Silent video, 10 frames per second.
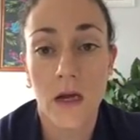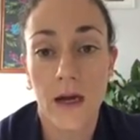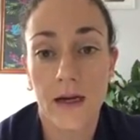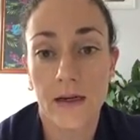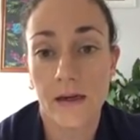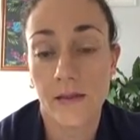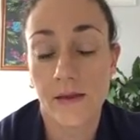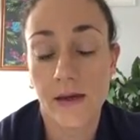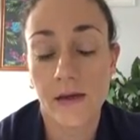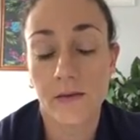And
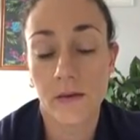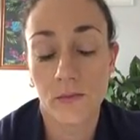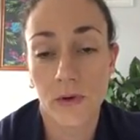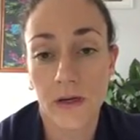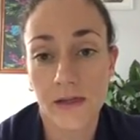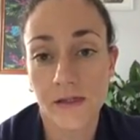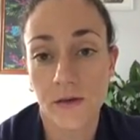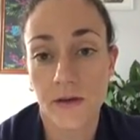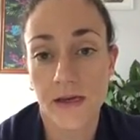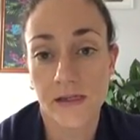they released her
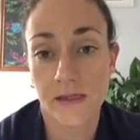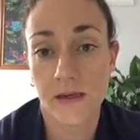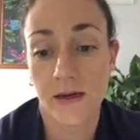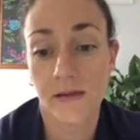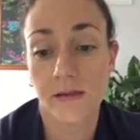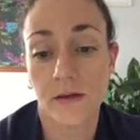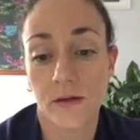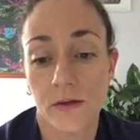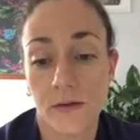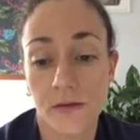yesterday.
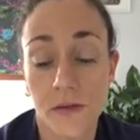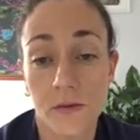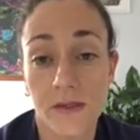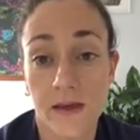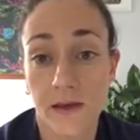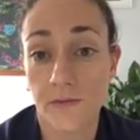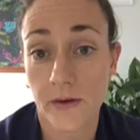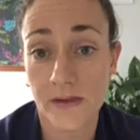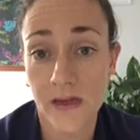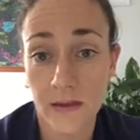So she was there for
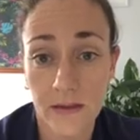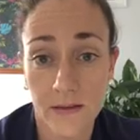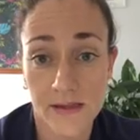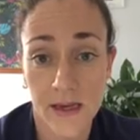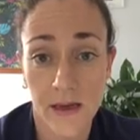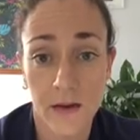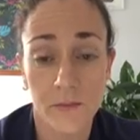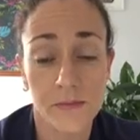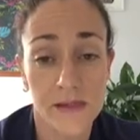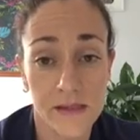exactly the
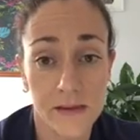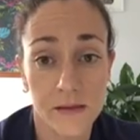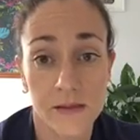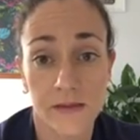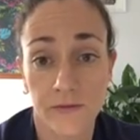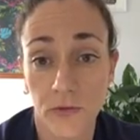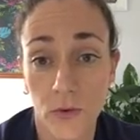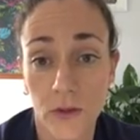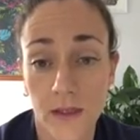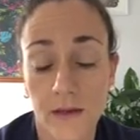same, dizziness,
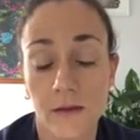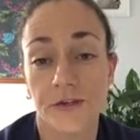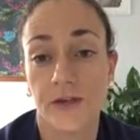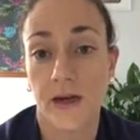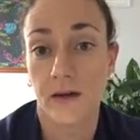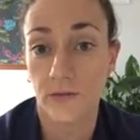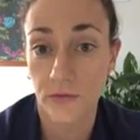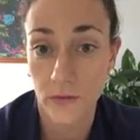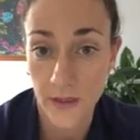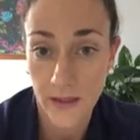falling. She had a
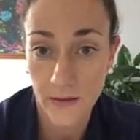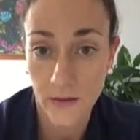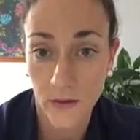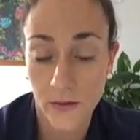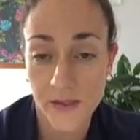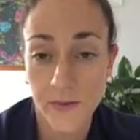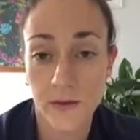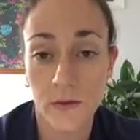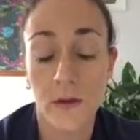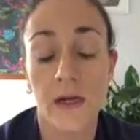fall in the
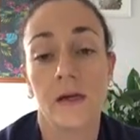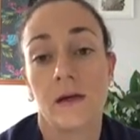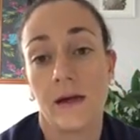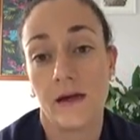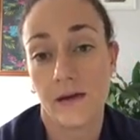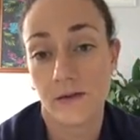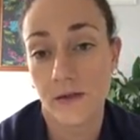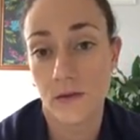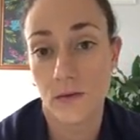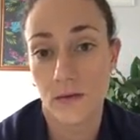hospital, and now
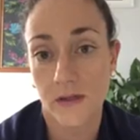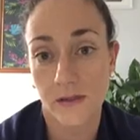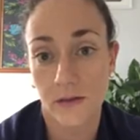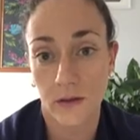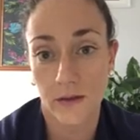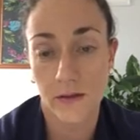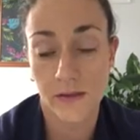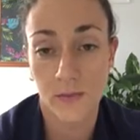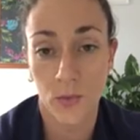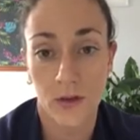she's called us early
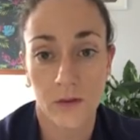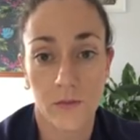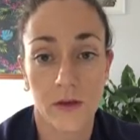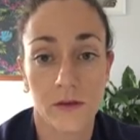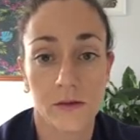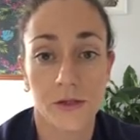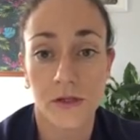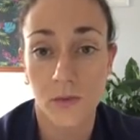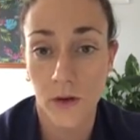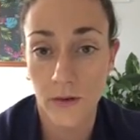this morning because
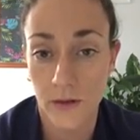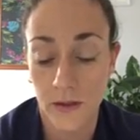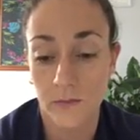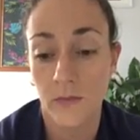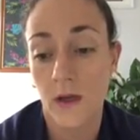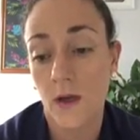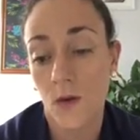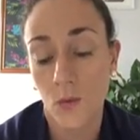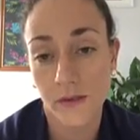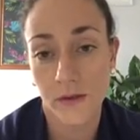she's woken up,
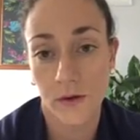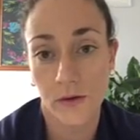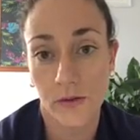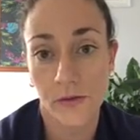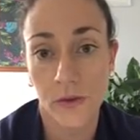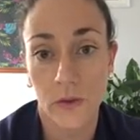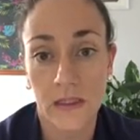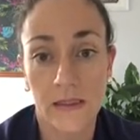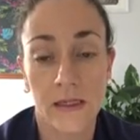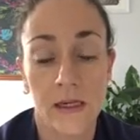want to go to the
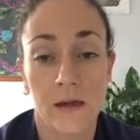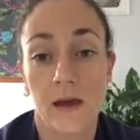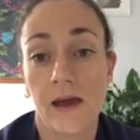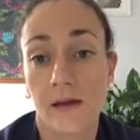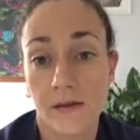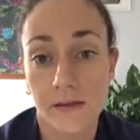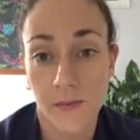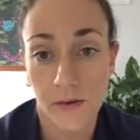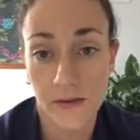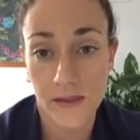toilet, and
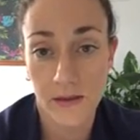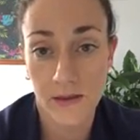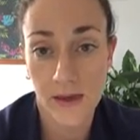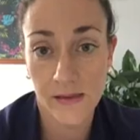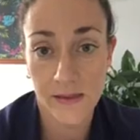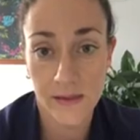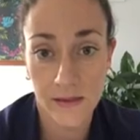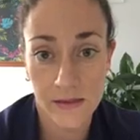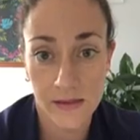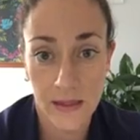experiencing that
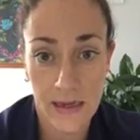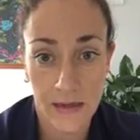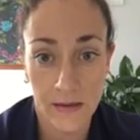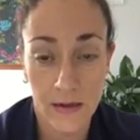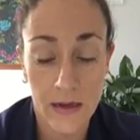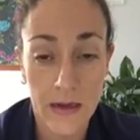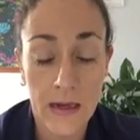dizziness again.